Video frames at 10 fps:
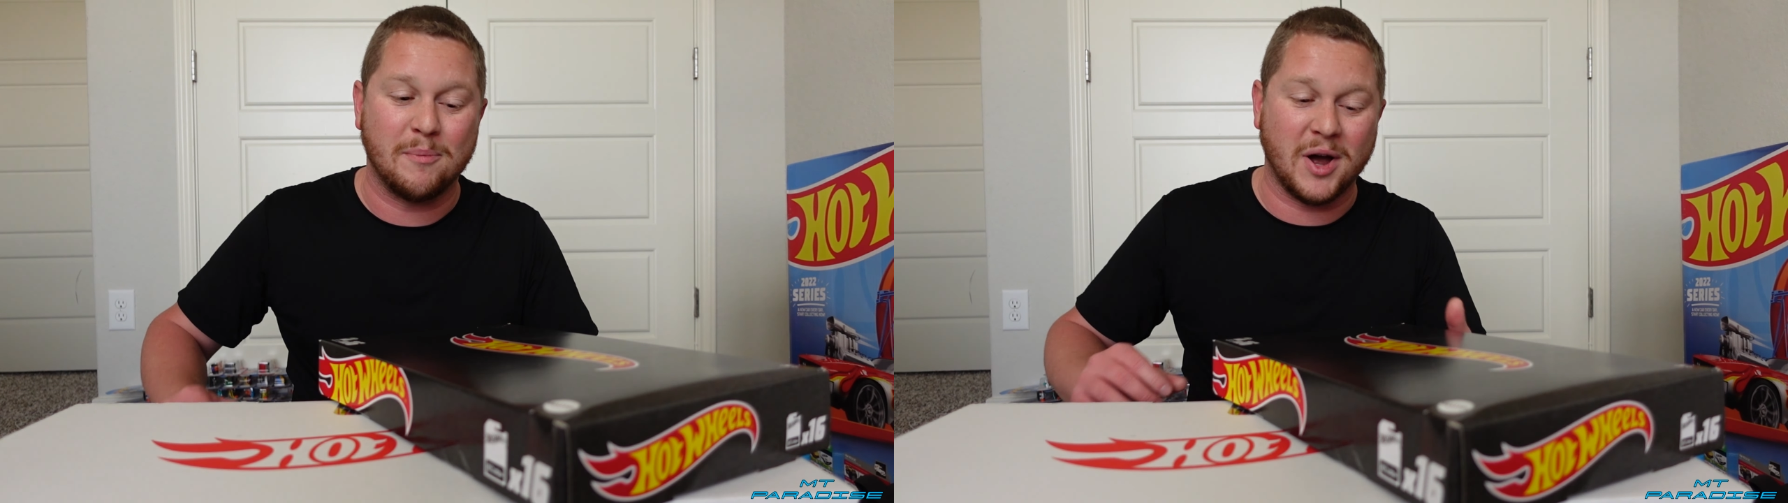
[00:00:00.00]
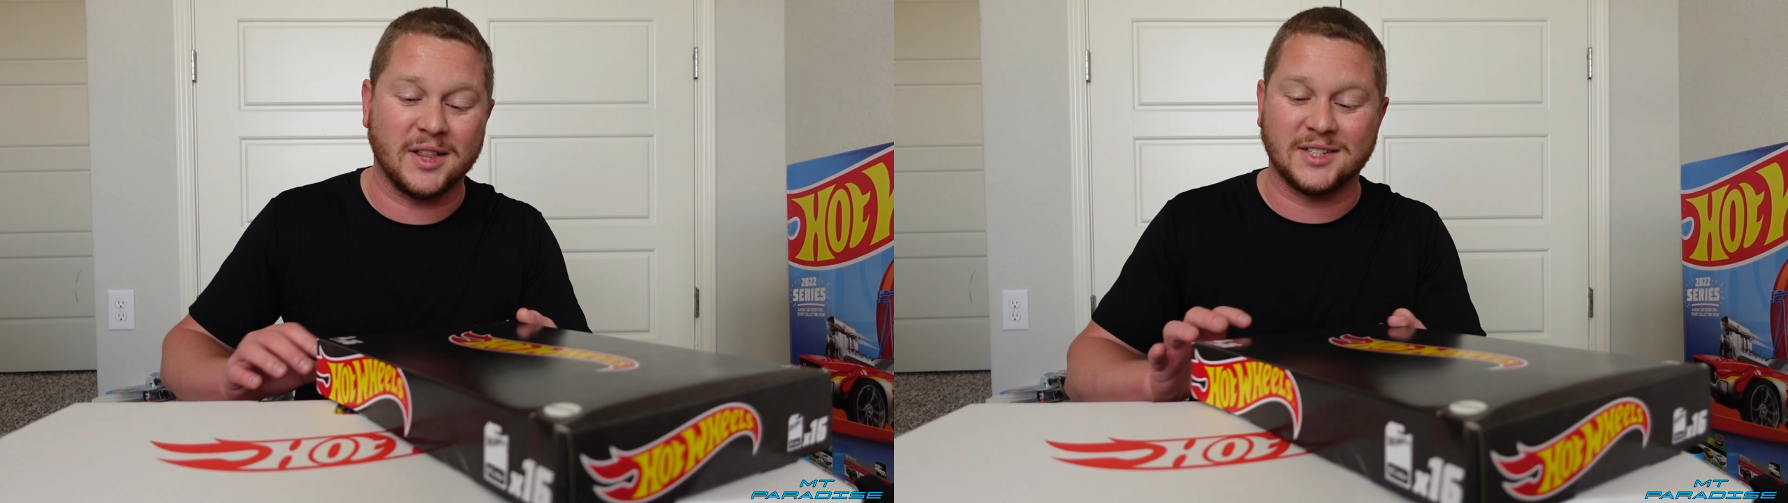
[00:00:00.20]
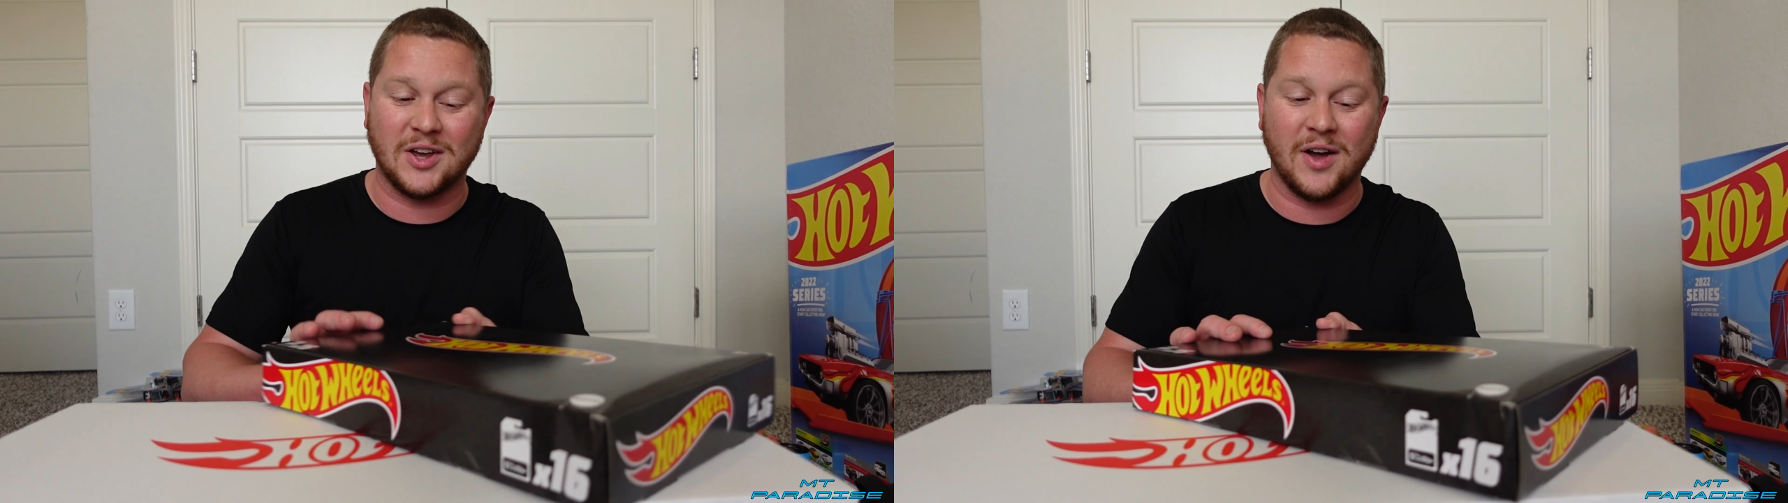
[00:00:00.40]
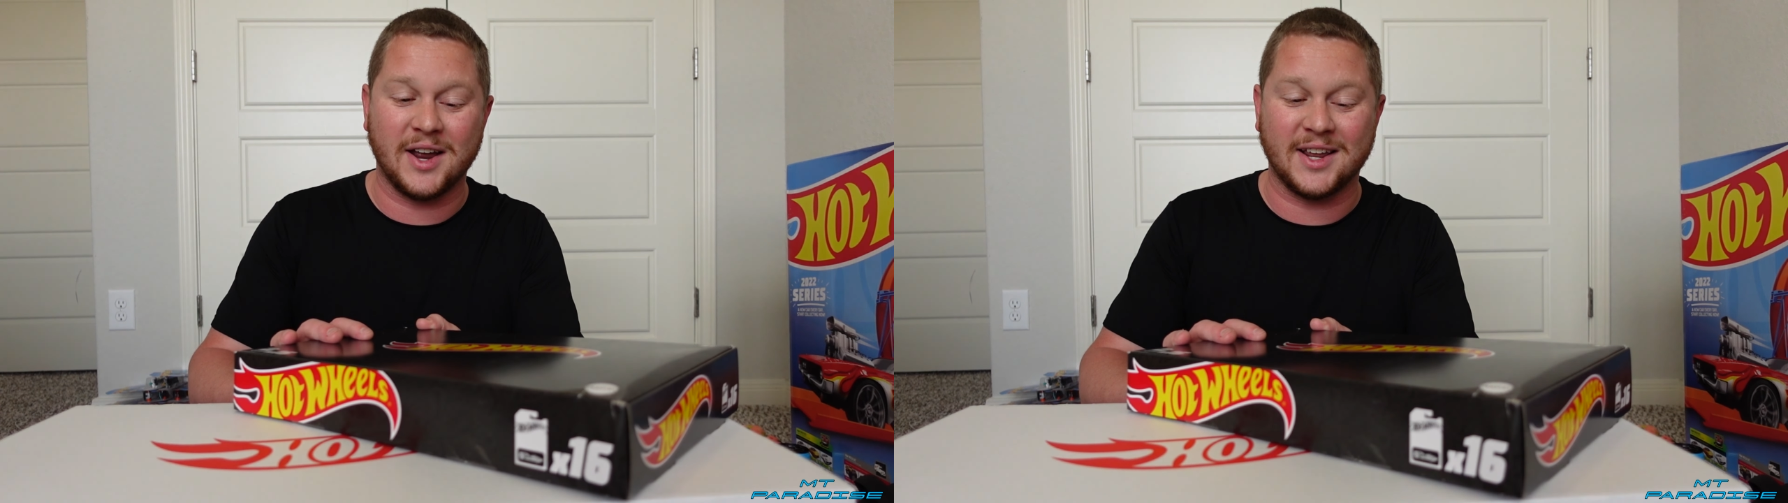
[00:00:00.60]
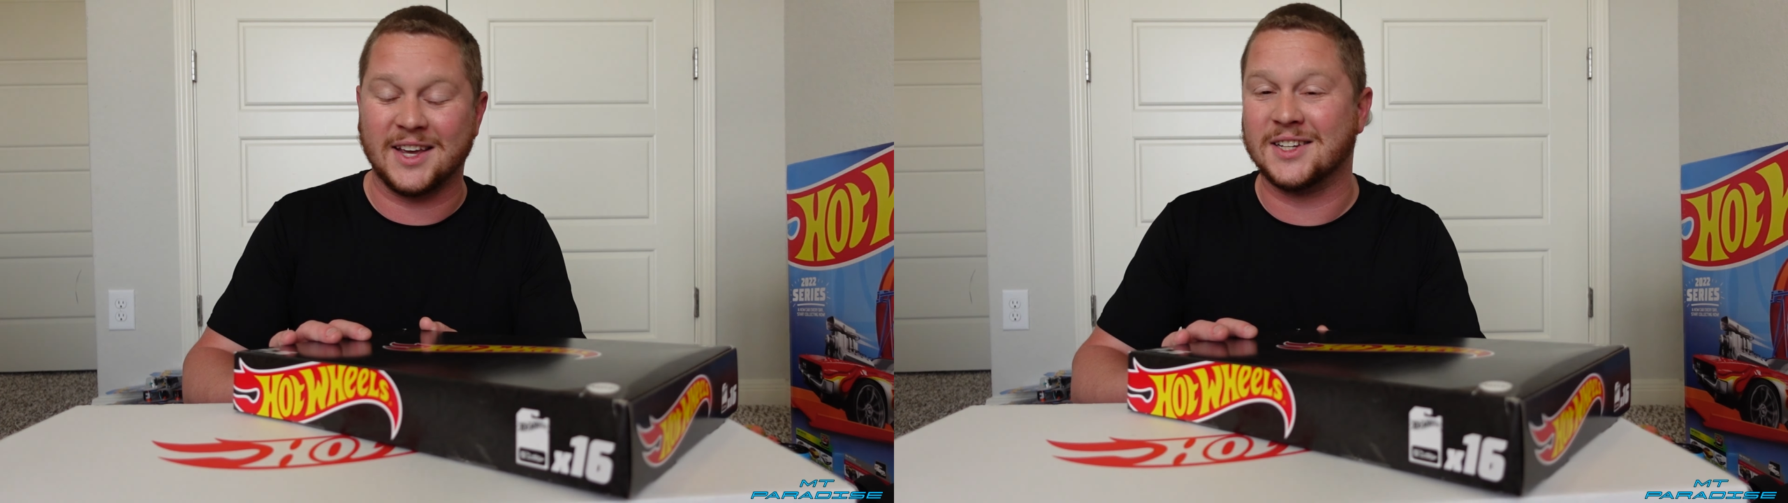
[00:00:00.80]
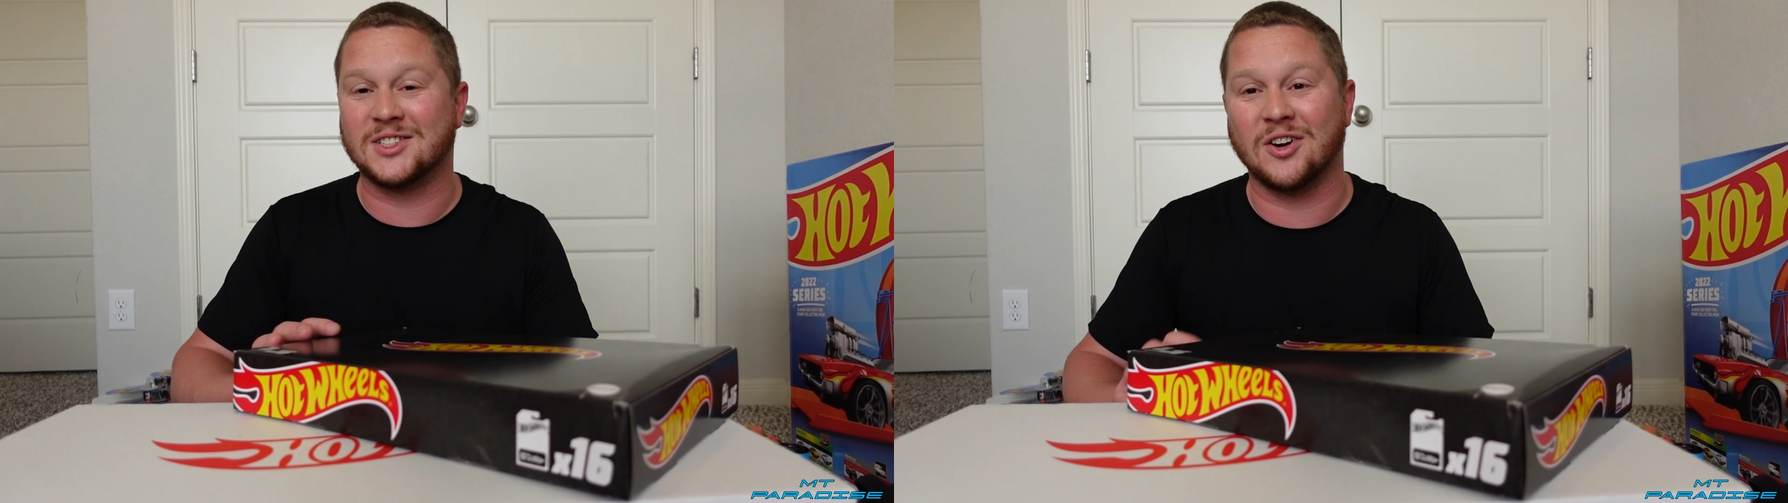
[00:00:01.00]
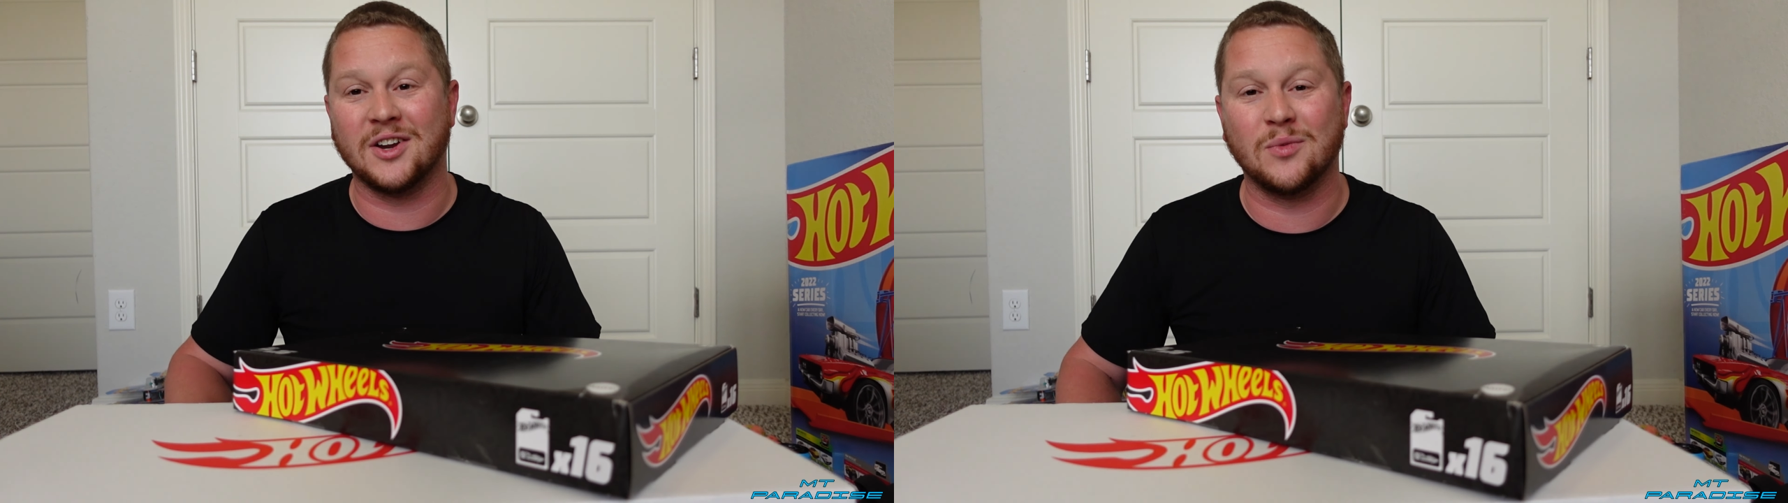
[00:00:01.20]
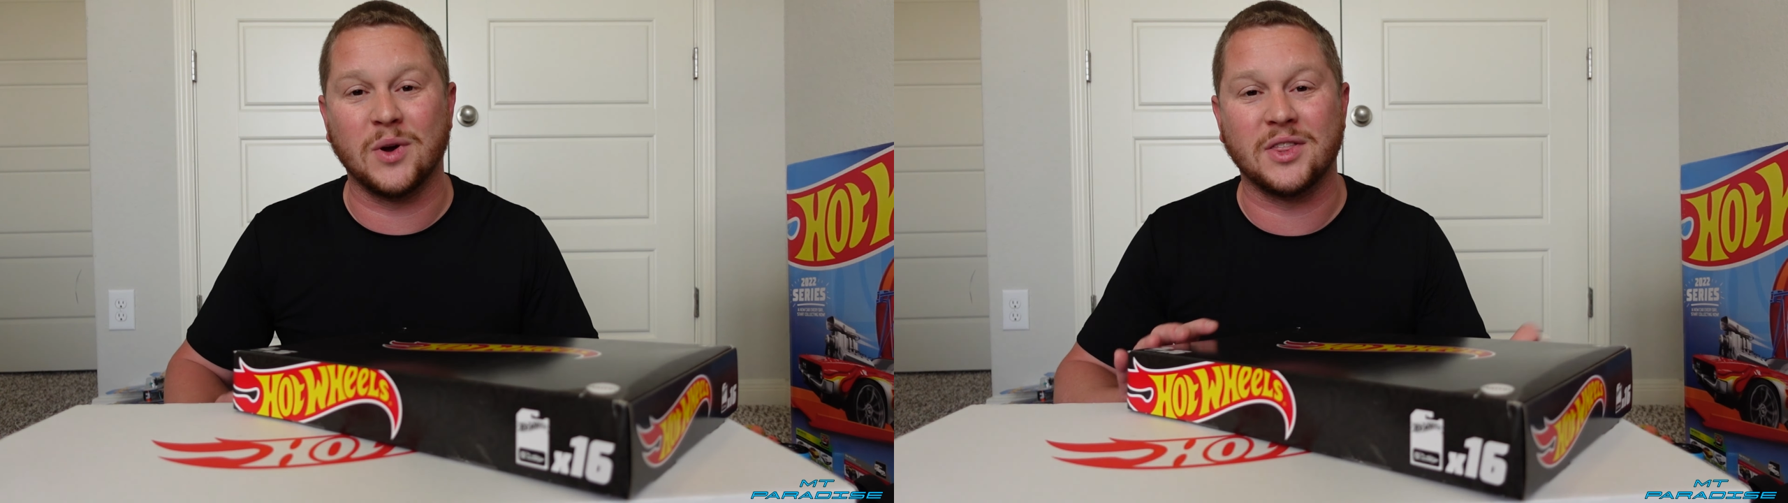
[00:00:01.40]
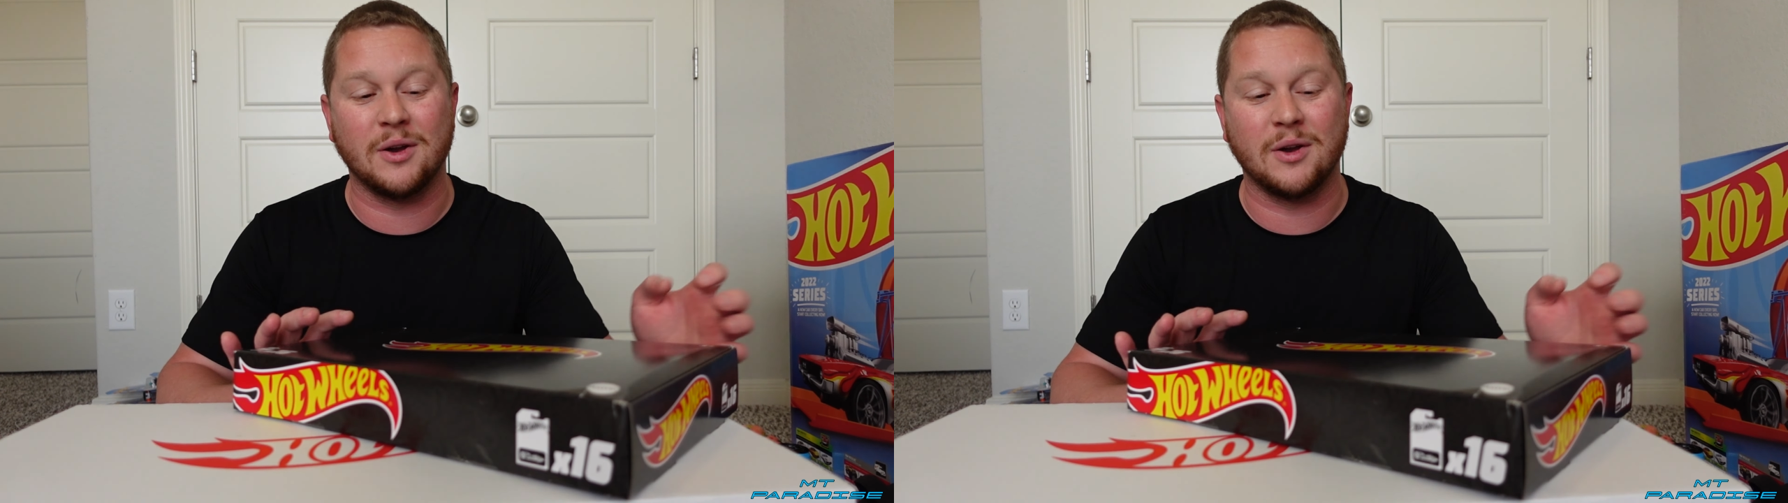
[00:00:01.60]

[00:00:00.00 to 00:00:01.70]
But let's go ahead and get started with